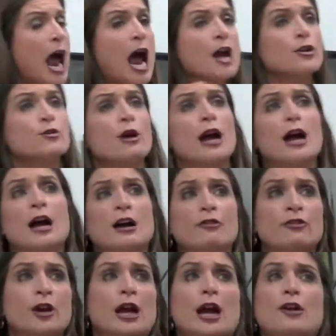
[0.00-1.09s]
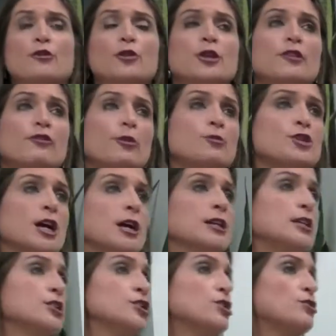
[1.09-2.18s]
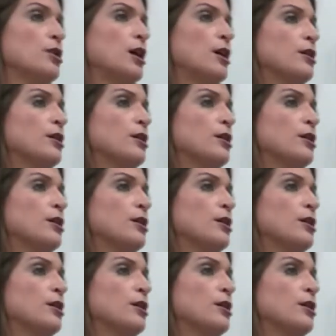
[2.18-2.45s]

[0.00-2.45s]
And you have everything from Chinese